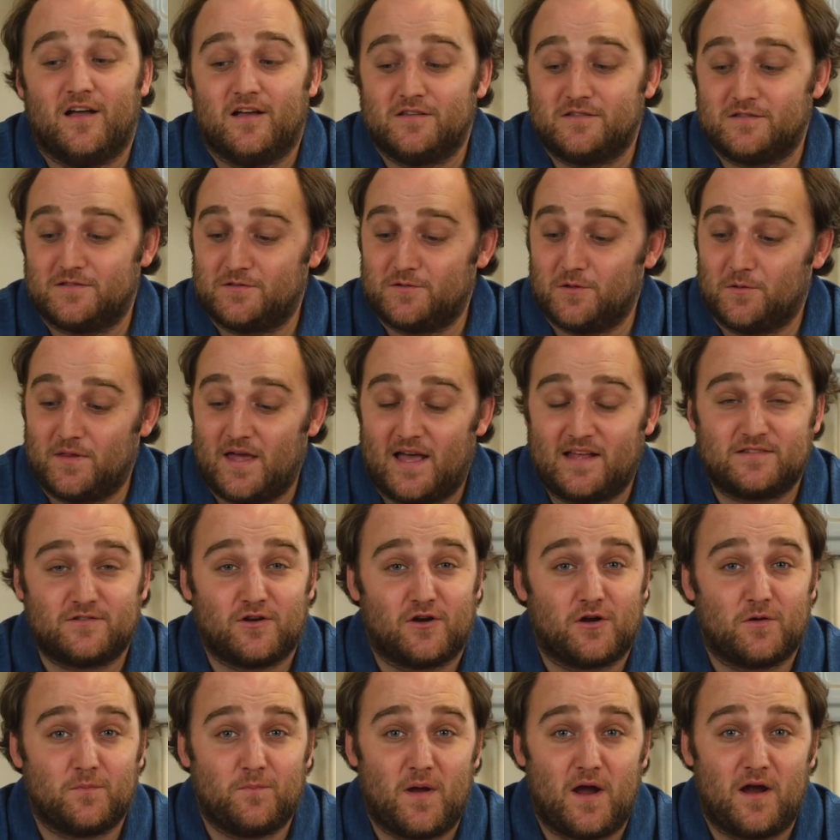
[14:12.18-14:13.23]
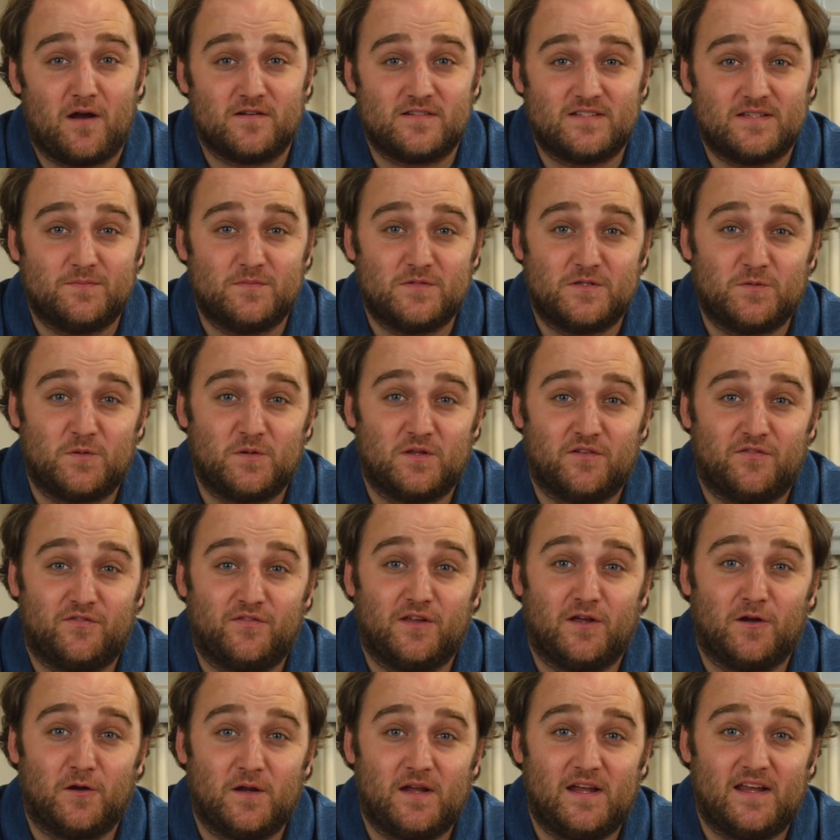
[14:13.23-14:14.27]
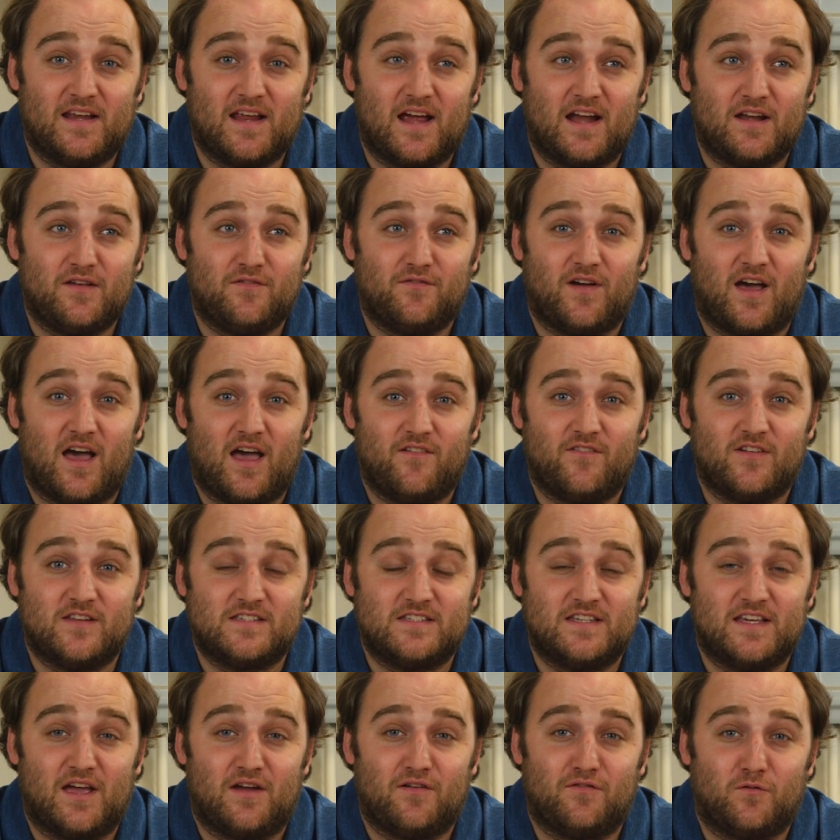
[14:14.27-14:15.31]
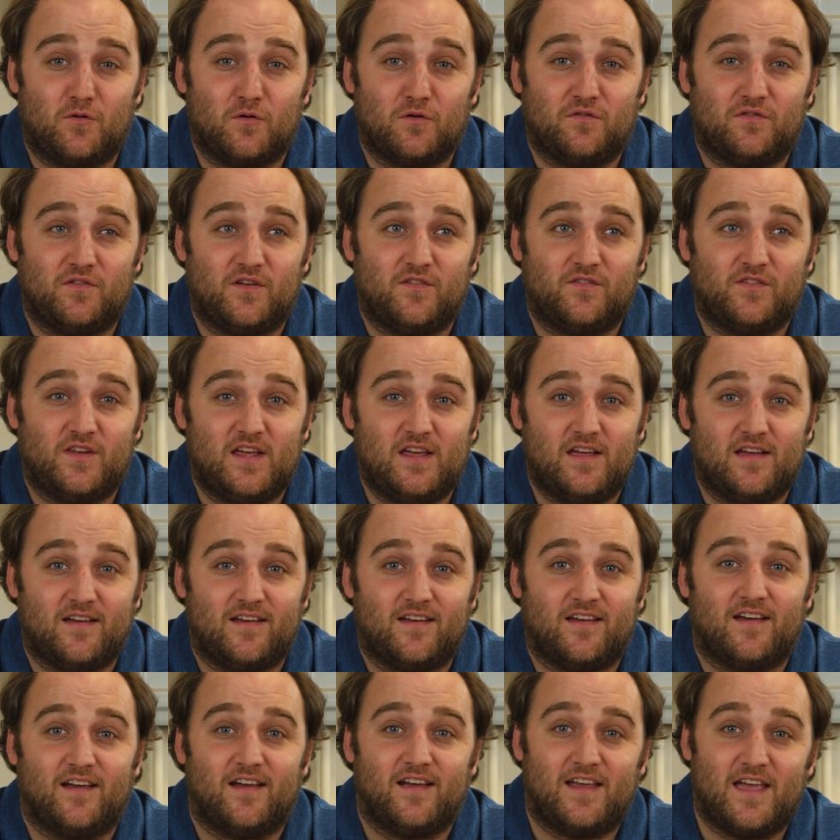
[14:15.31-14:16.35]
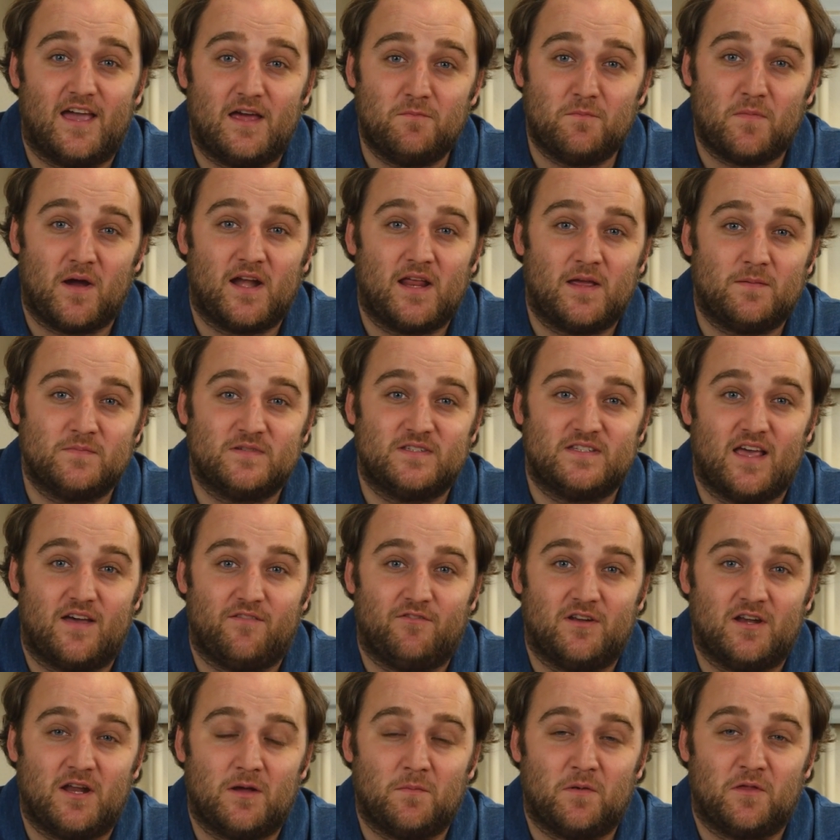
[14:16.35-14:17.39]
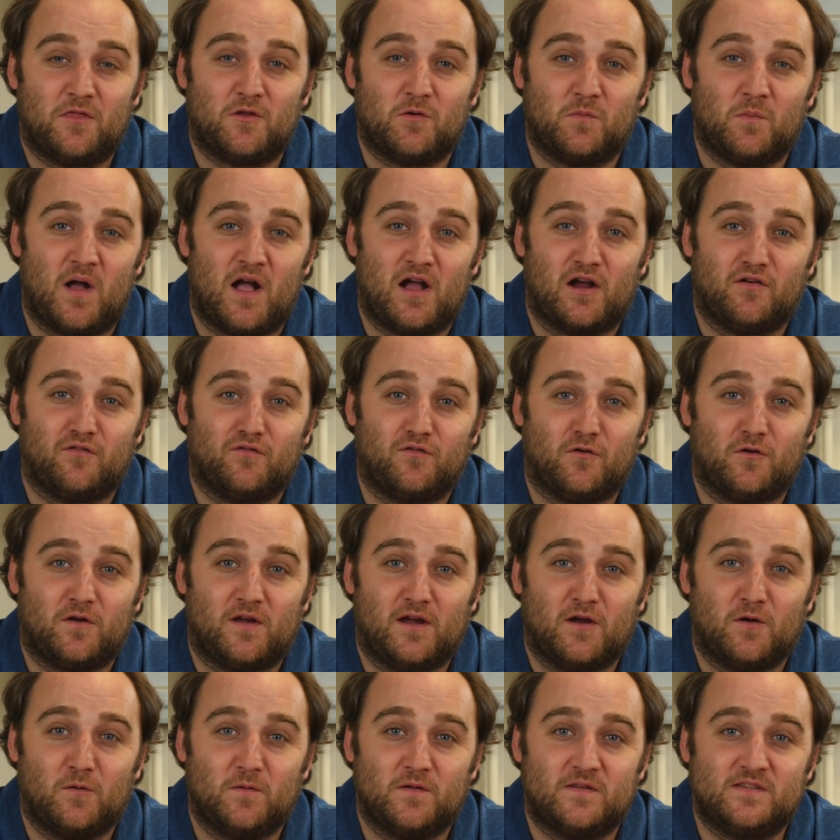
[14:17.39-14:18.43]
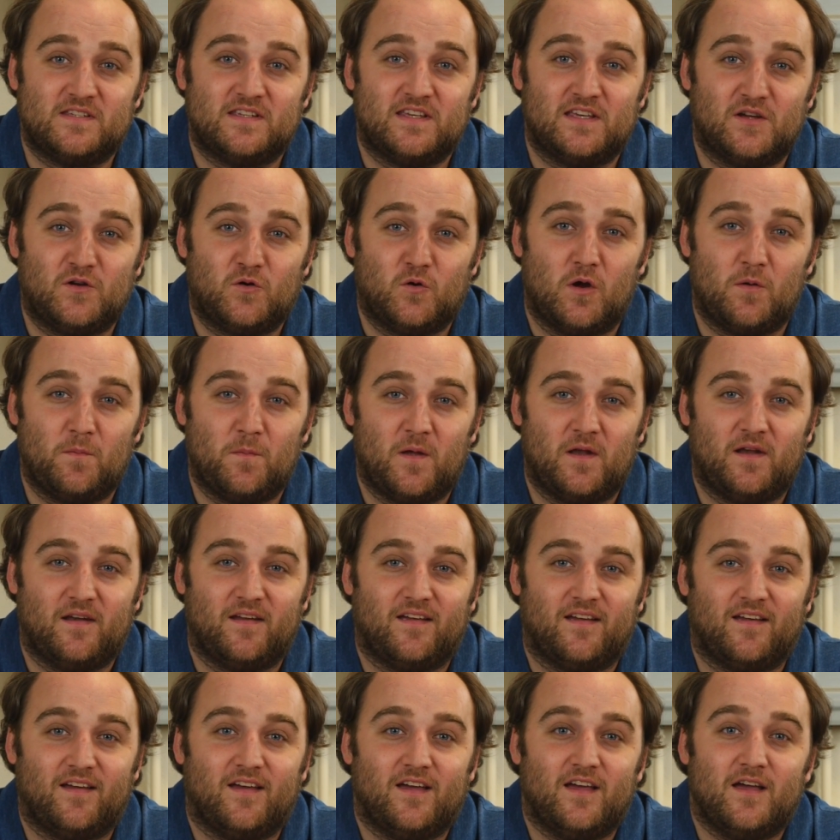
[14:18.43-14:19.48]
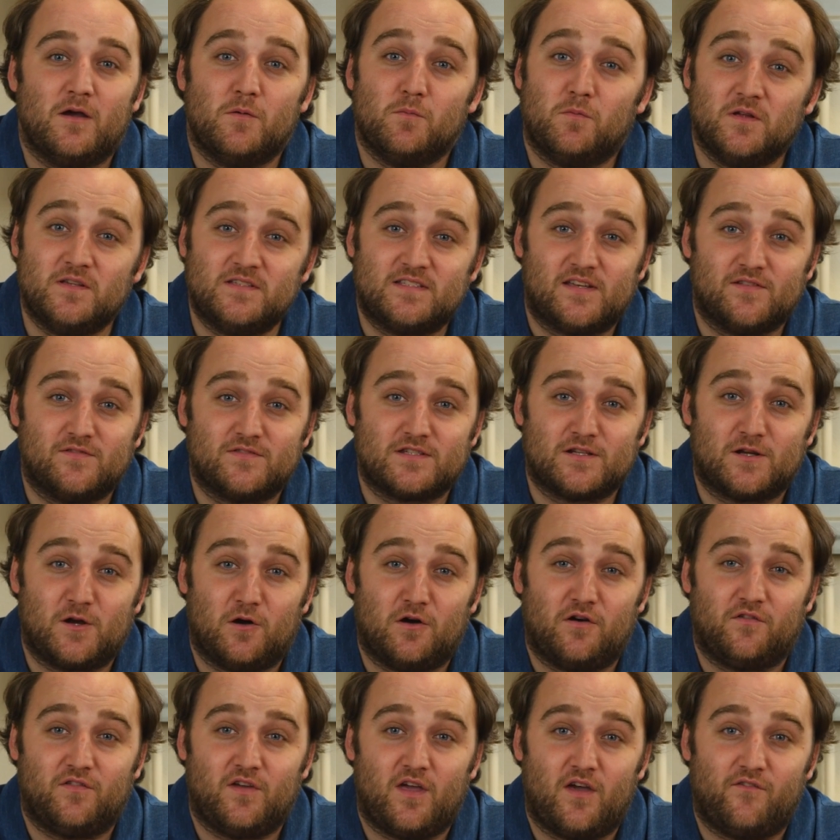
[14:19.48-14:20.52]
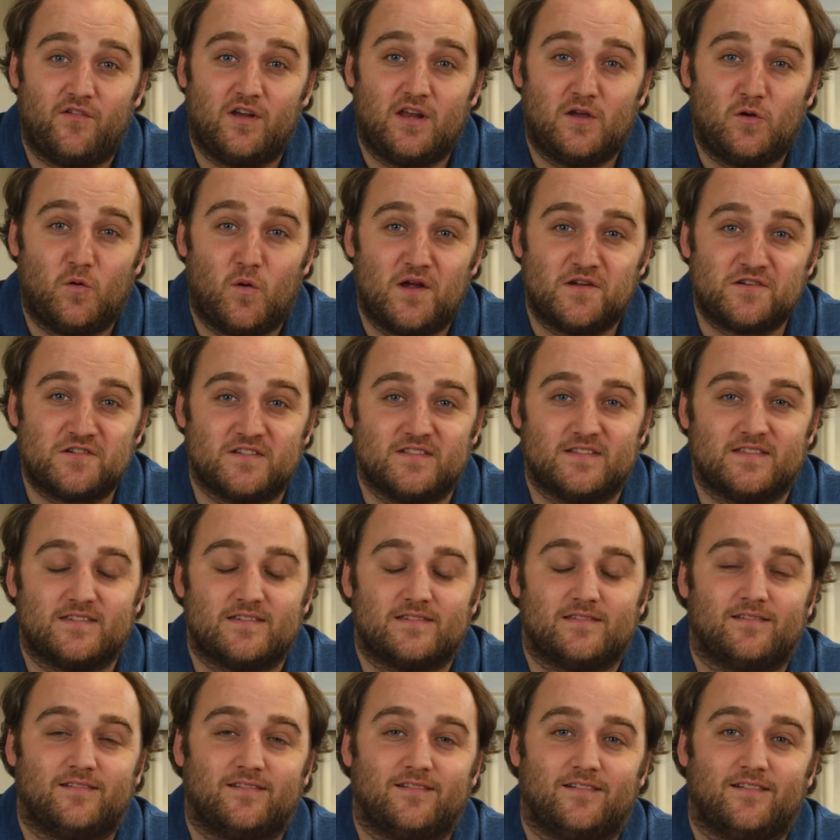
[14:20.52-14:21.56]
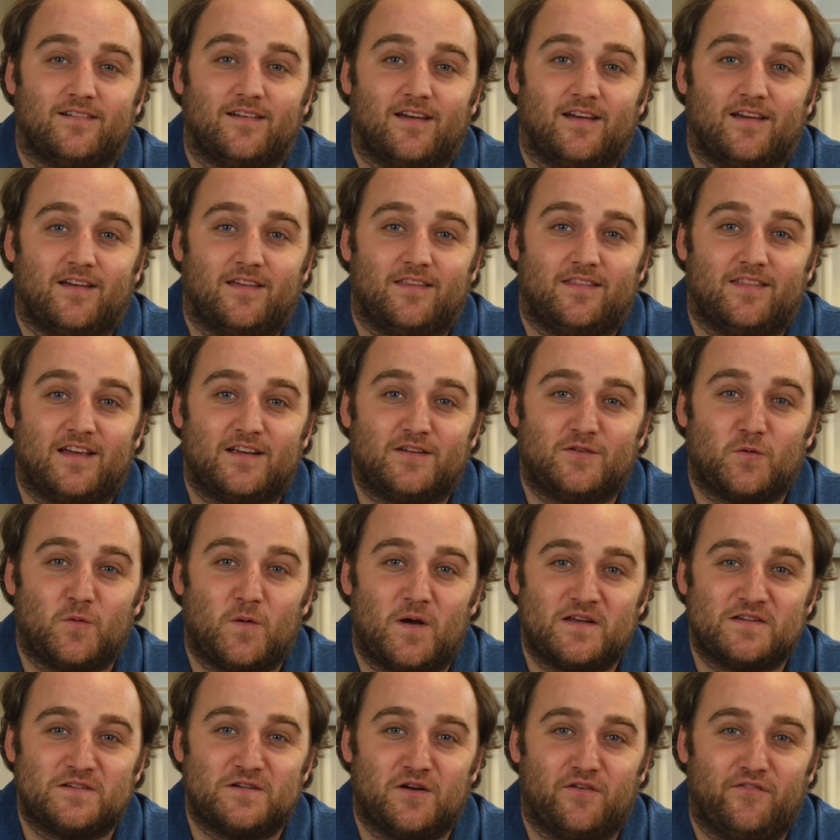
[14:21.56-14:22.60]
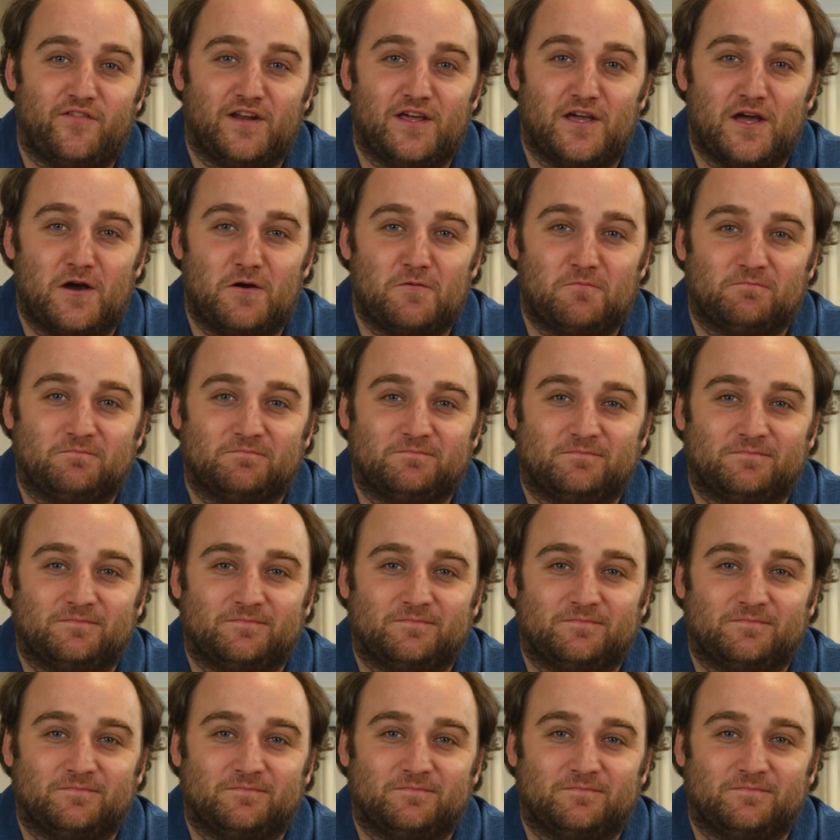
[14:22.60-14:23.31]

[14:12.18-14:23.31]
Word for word: So that's our comparison between the FLIR E95 and TI450. Again, my name's Devin. I'm a thermographer here with TEquipment. Please give us a call if you have any questions. Thanks for watching our video.